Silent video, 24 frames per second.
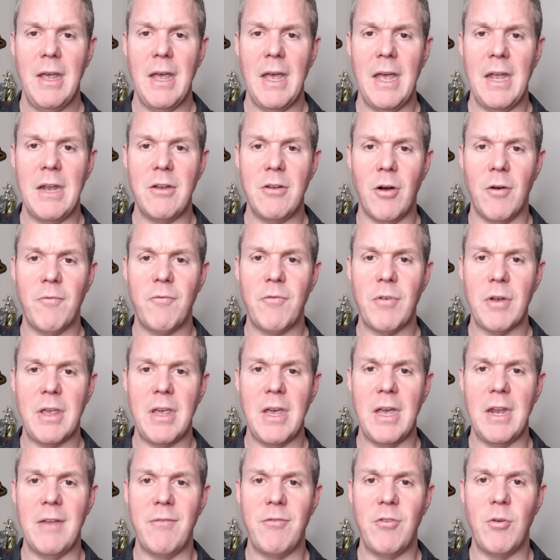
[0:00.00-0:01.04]
And don't
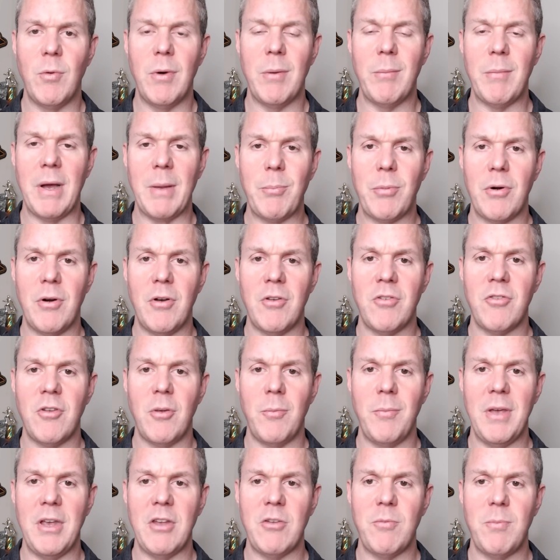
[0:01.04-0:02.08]
forget, if you want my
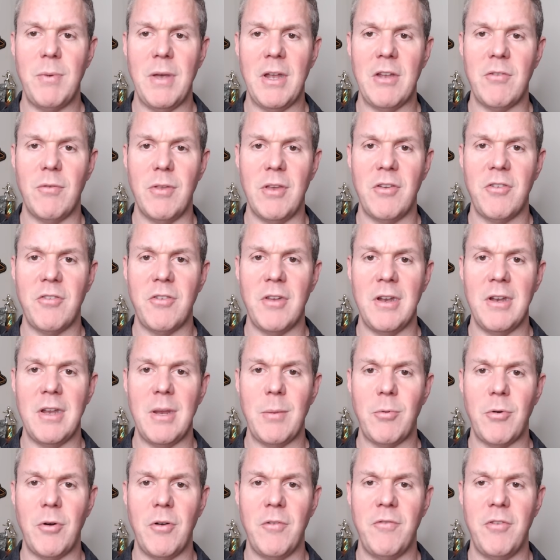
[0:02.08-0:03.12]
personal best bets for this Sunday
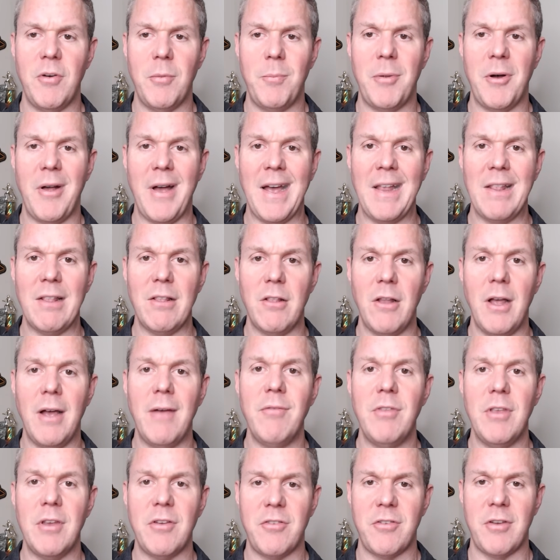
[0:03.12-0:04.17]
pro football, I
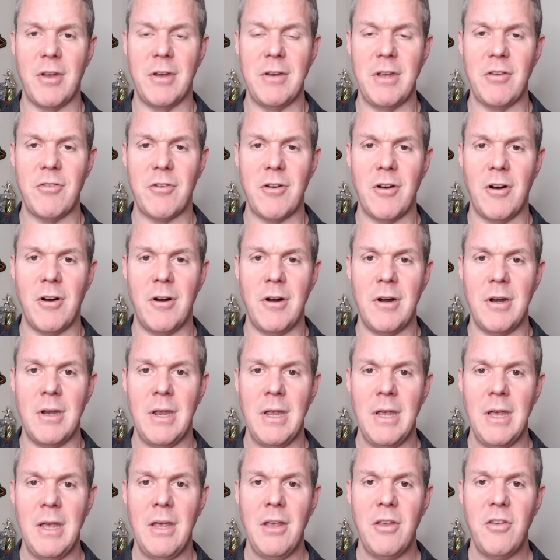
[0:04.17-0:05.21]
love this Sunday's card.
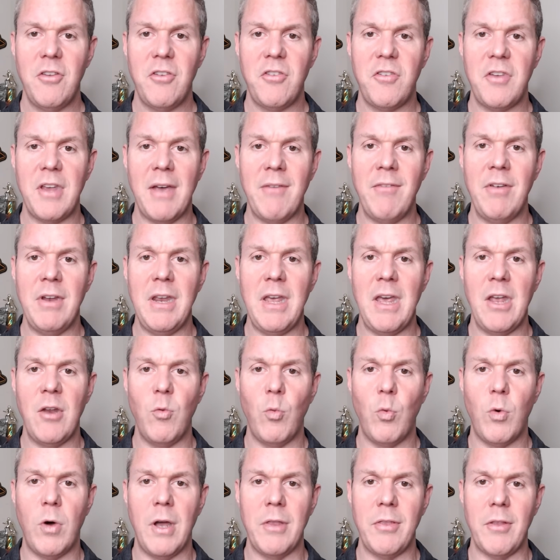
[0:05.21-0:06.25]
Seven and
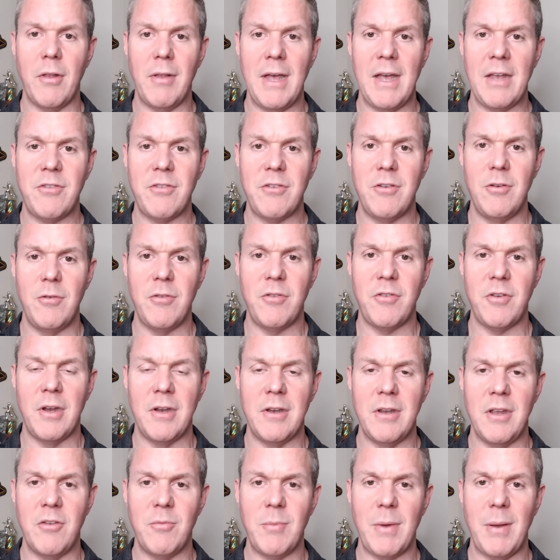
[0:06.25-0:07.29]
one the last two
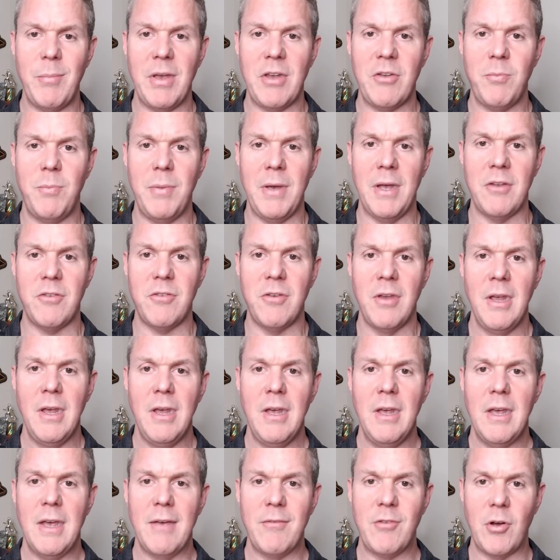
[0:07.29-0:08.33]
Sundays. My best bets
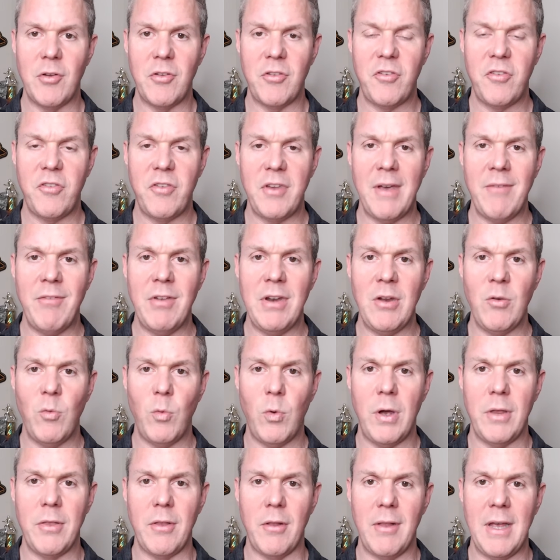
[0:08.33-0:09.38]
have gone seven and
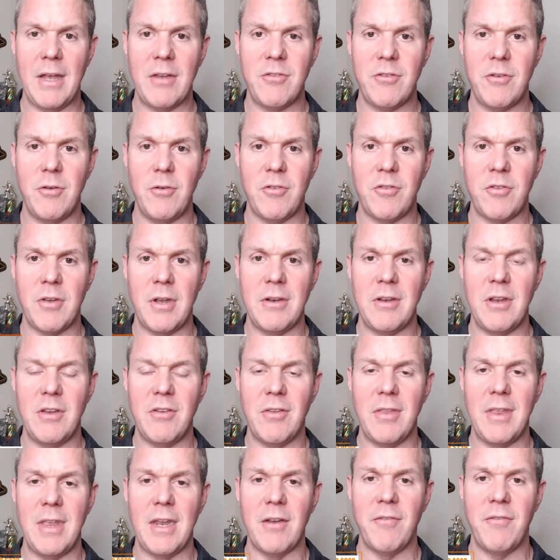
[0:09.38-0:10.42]
one the last two Sundays
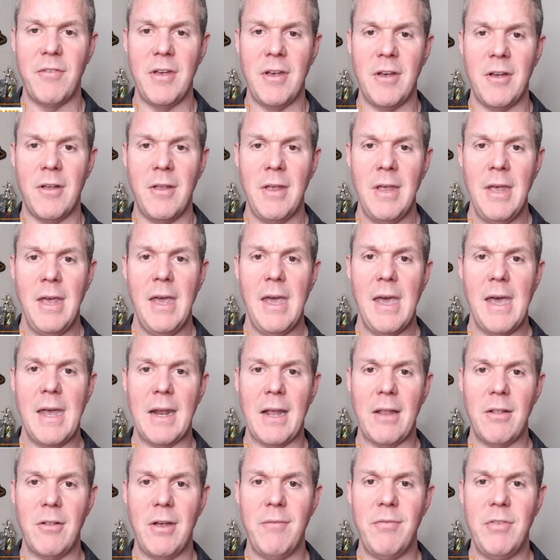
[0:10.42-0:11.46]
in the NFL. And
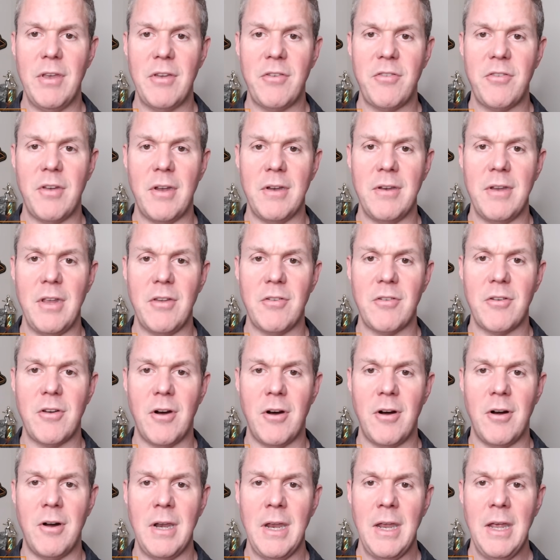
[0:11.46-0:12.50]
I love this Sunday's
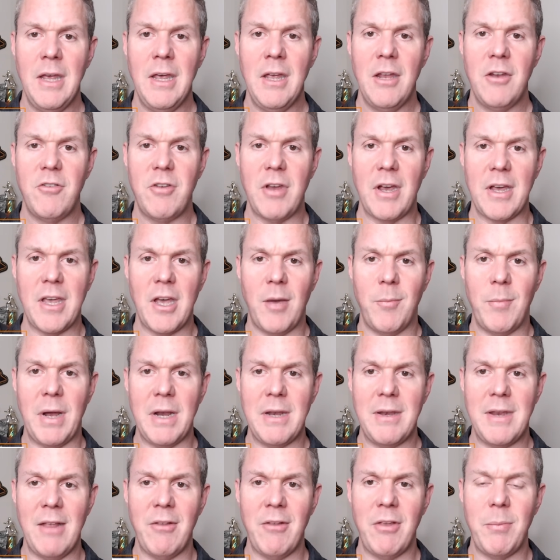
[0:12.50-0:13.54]
card. Check out my
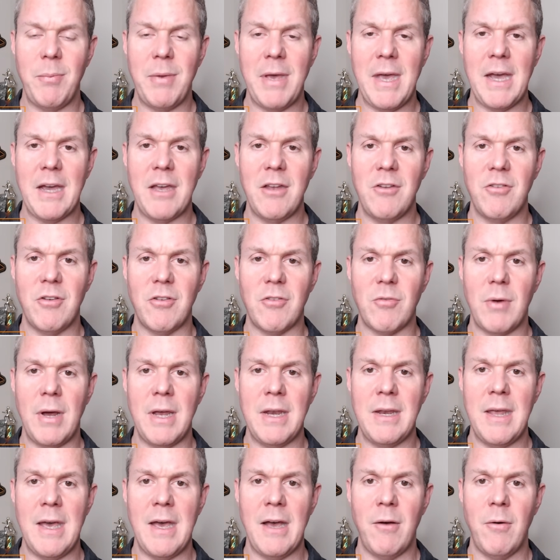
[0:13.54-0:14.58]
daily packages
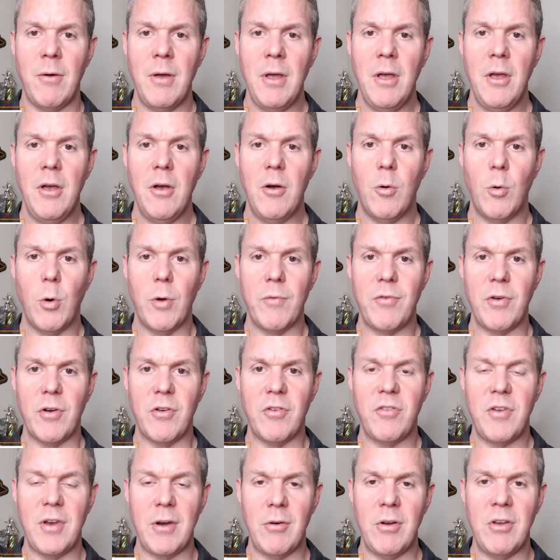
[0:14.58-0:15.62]
right now. Or if you're
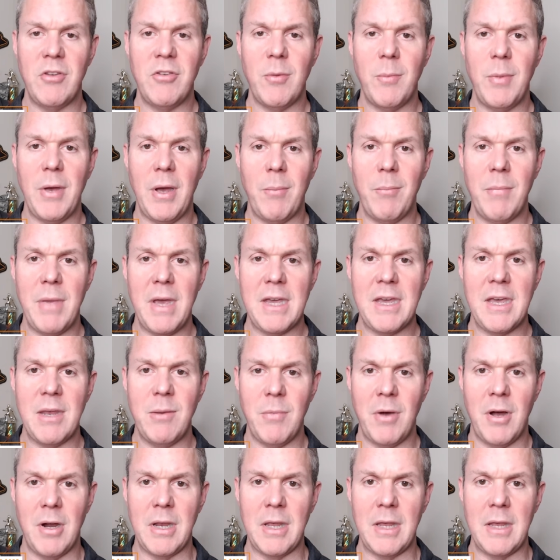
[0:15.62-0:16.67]
serious about making
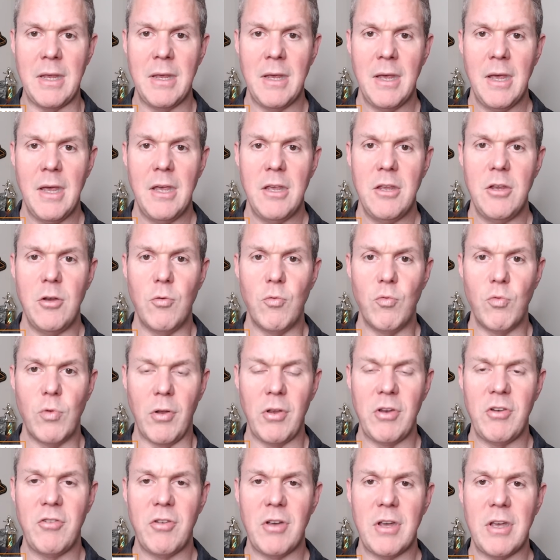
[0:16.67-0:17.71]
money, you
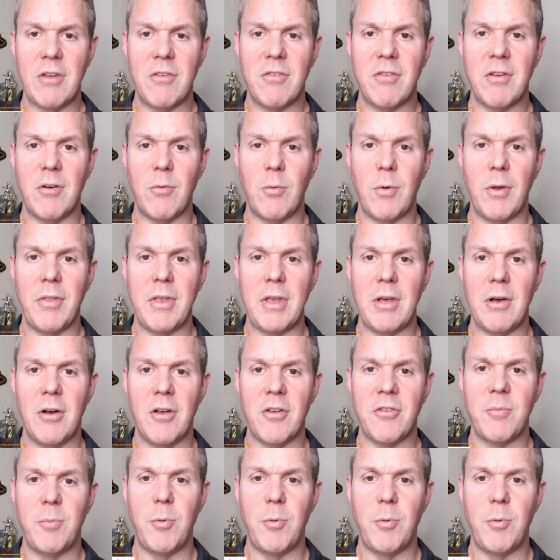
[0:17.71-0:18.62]
really should consider one of the all